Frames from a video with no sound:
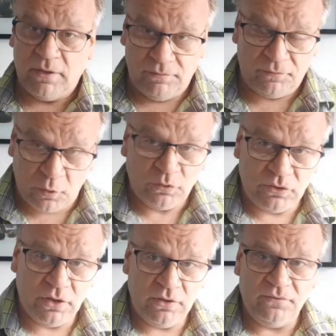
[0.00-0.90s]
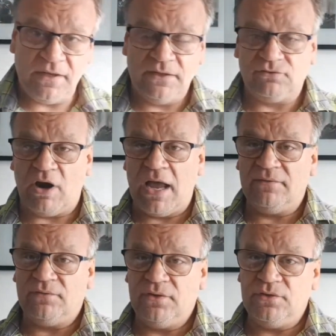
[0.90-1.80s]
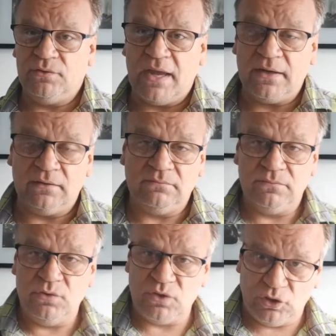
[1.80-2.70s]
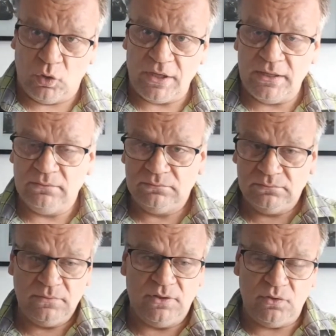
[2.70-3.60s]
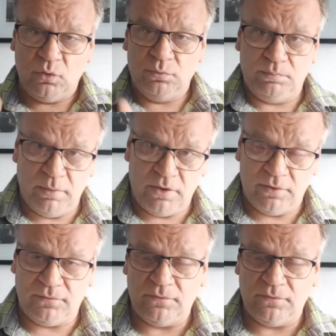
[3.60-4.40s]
front wheel drive, you can use a dolly. You could put the